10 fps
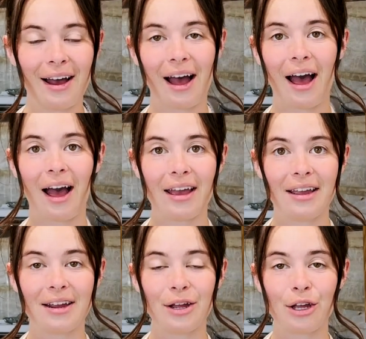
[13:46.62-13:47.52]

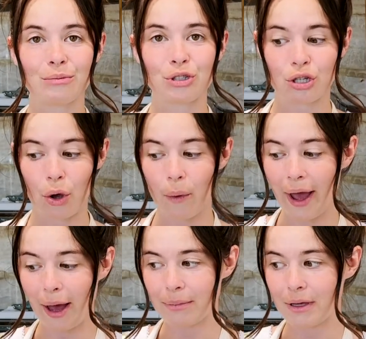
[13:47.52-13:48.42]
I am so
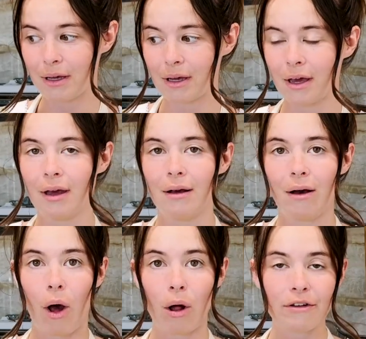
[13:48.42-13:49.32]
happy.
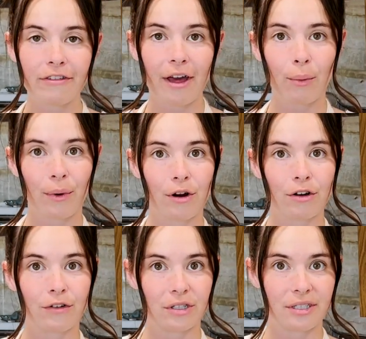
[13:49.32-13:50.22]
All of that
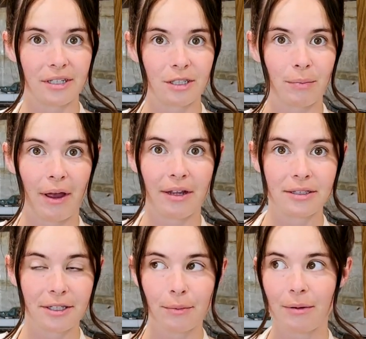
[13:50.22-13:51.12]
work for 6
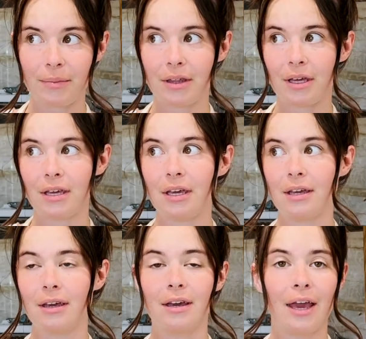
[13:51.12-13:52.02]
pints, you might be
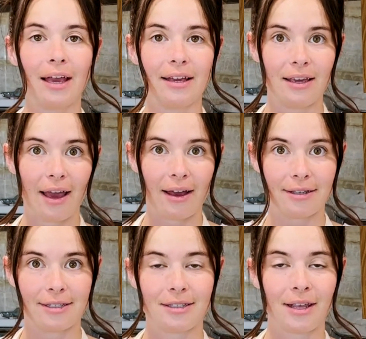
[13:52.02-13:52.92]
thinking,
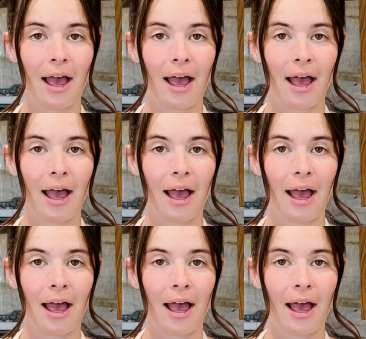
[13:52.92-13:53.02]
yes.